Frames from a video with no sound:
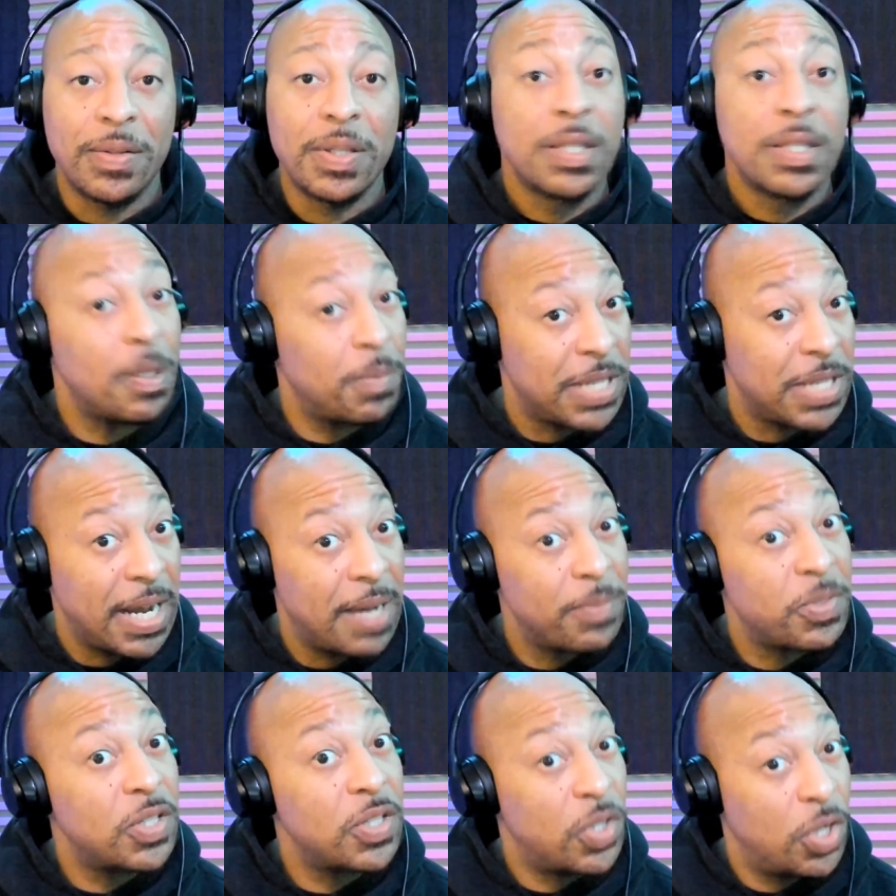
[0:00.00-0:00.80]

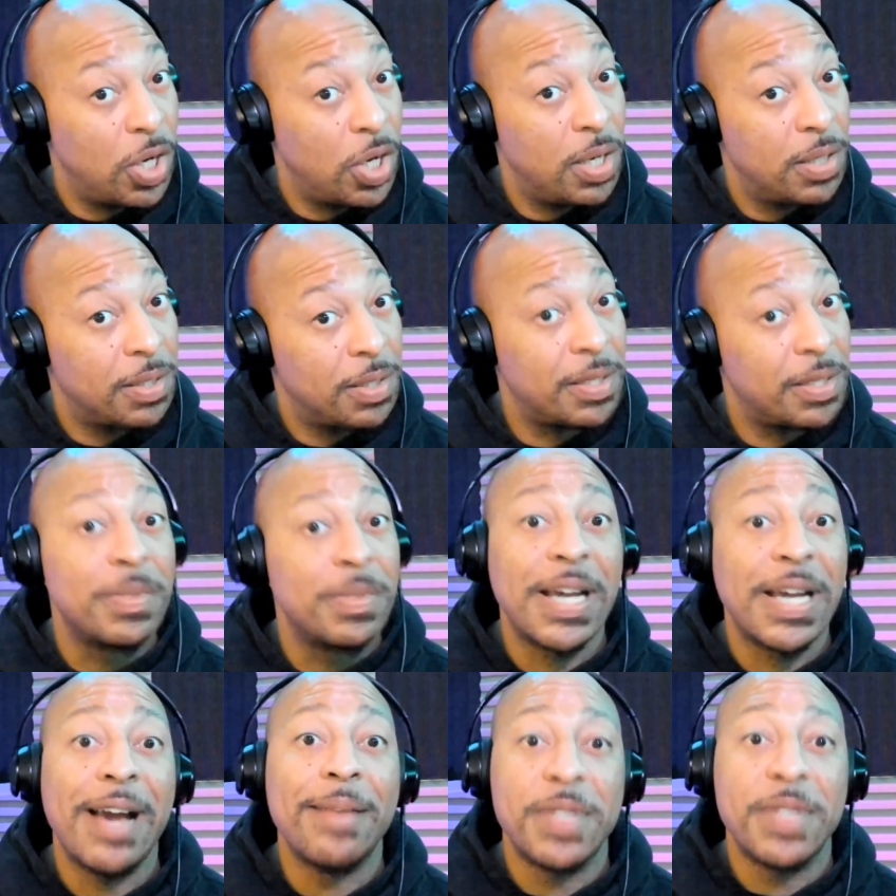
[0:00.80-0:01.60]
Sometimes it's good,
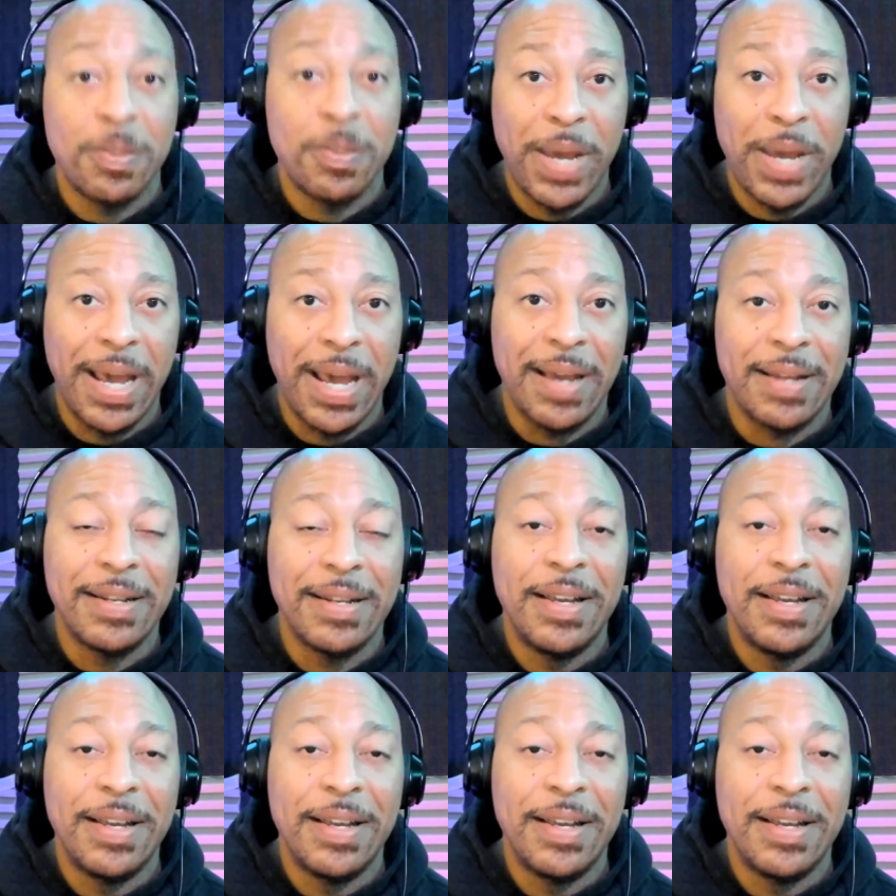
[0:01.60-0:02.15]
sometimes it's bad.